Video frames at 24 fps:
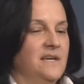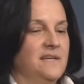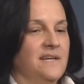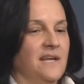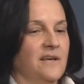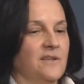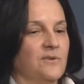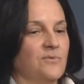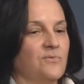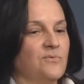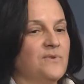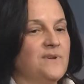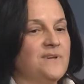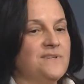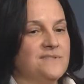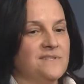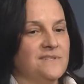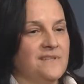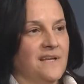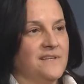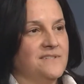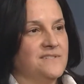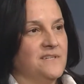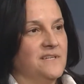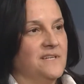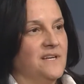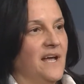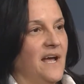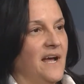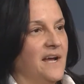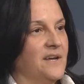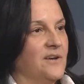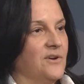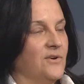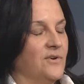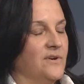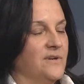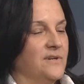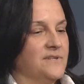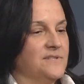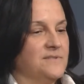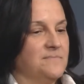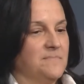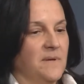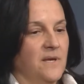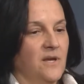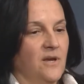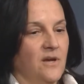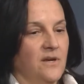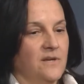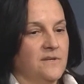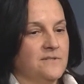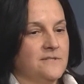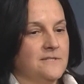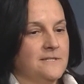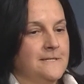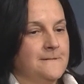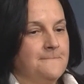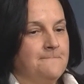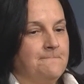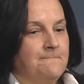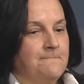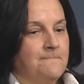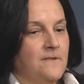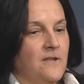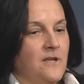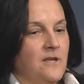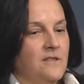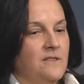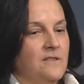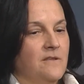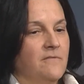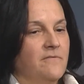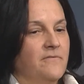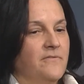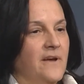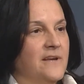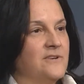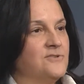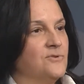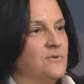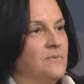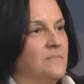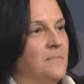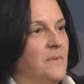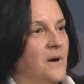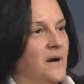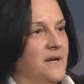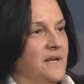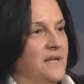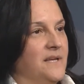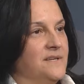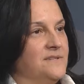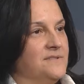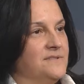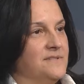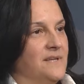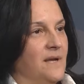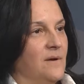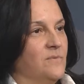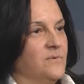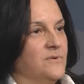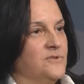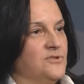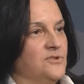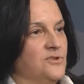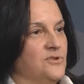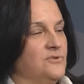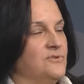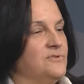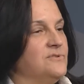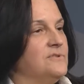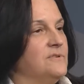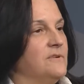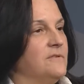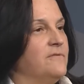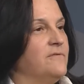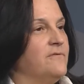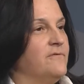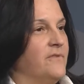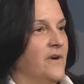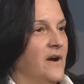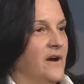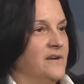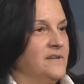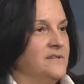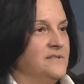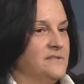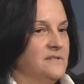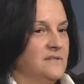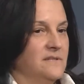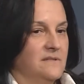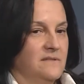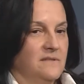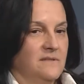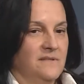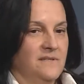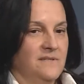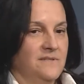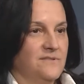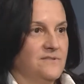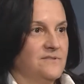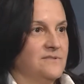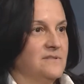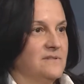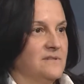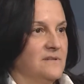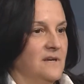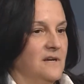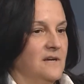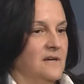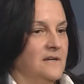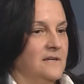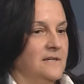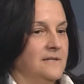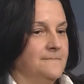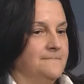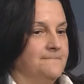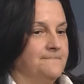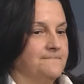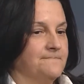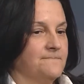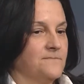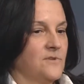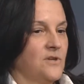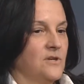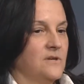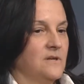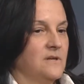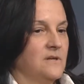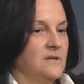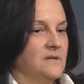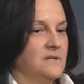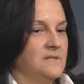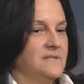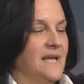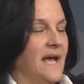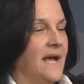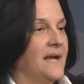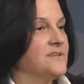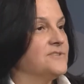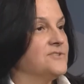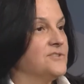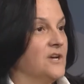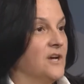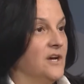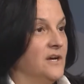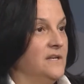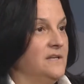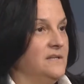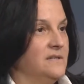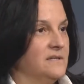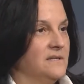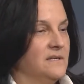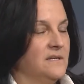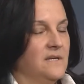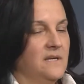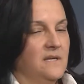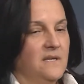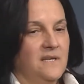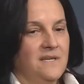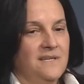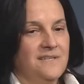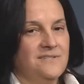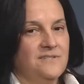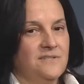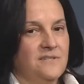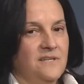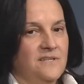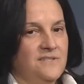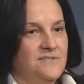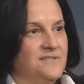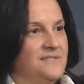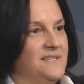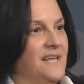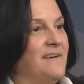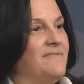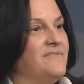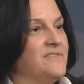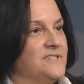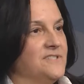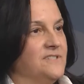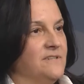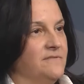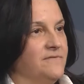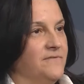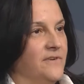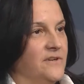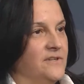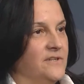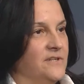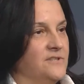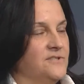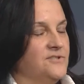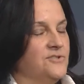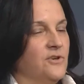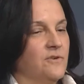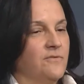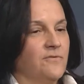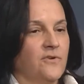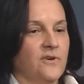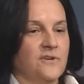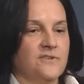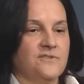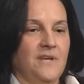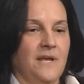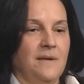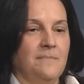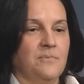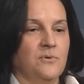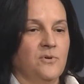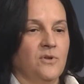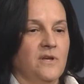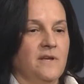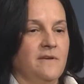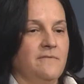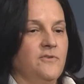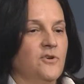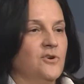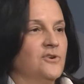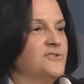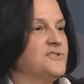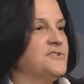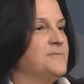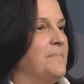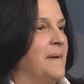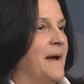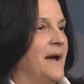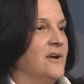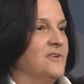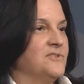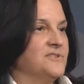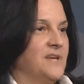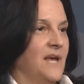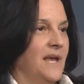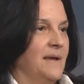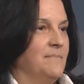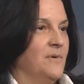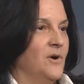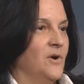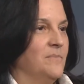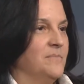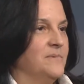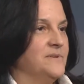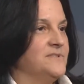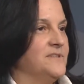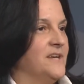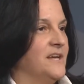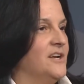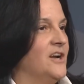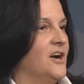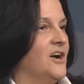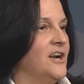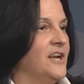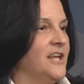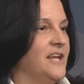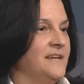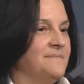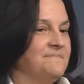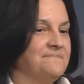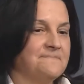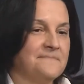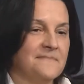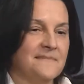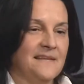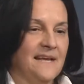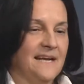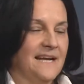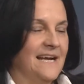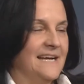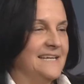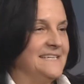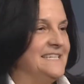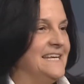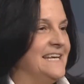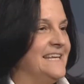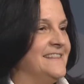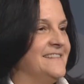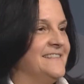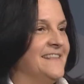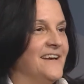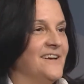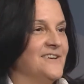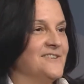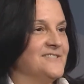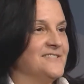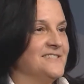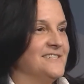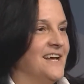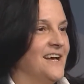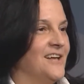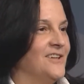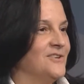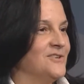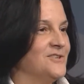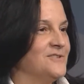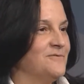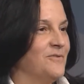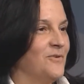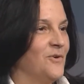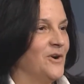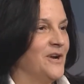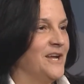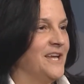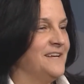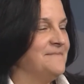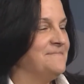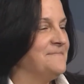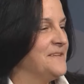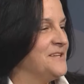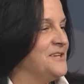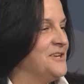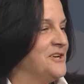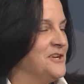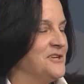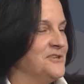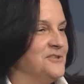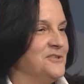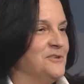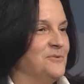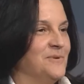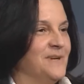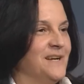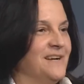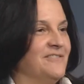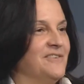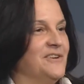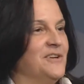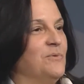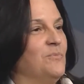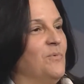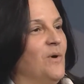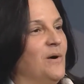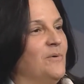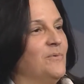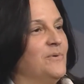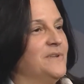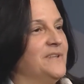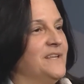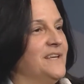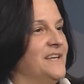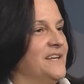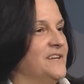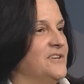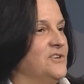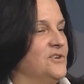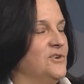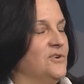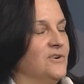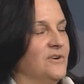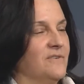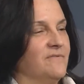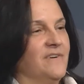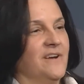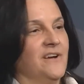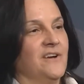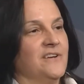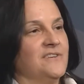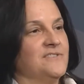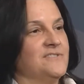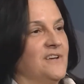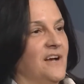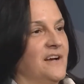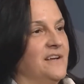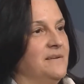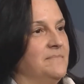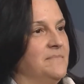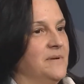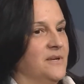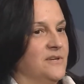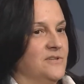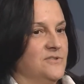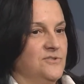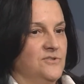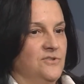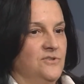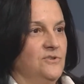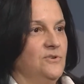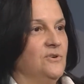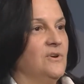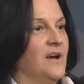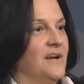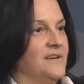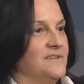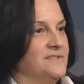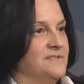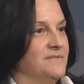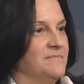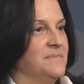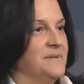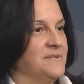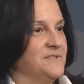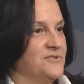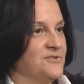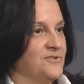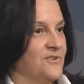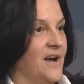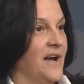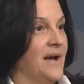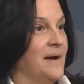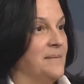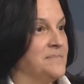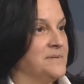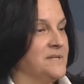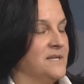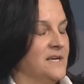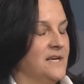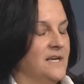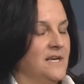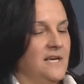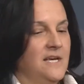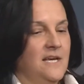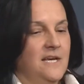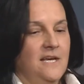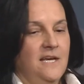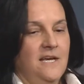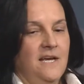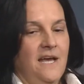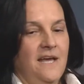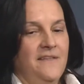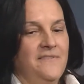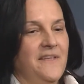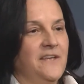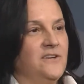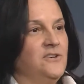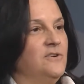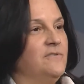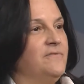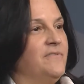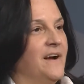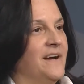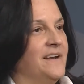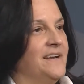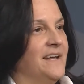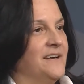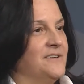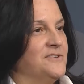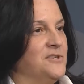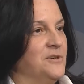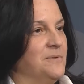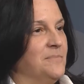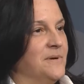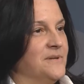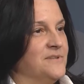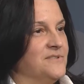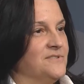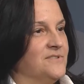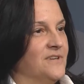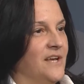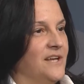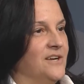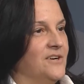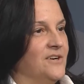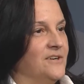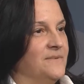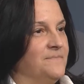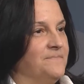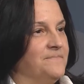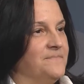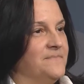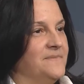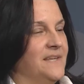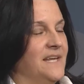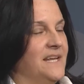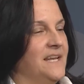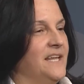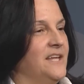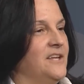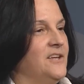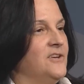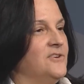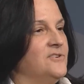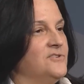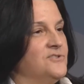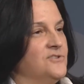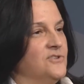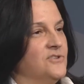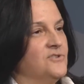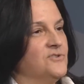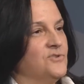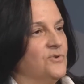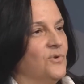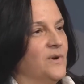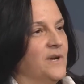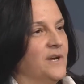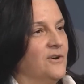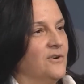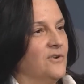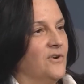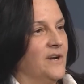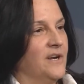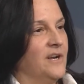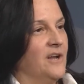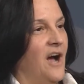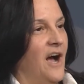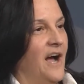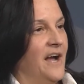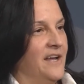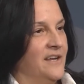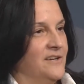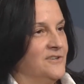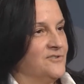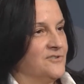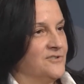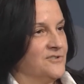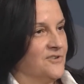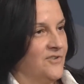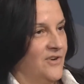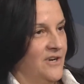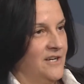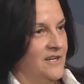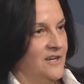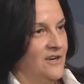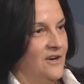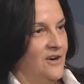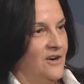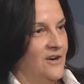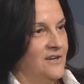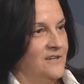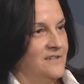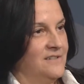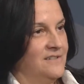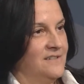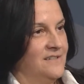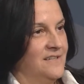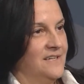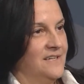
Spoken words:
Now, the reason that's inaccurate is because the federal monies that was used to fund this tax cut is deficit funded. So, for example, if your spouse came home and said, honey, I got $10,000 for you. You can do whatever you want with it, and you're very excited because you guys have been strapped. And then you find out 2 months later that he used your joint high-interest credit card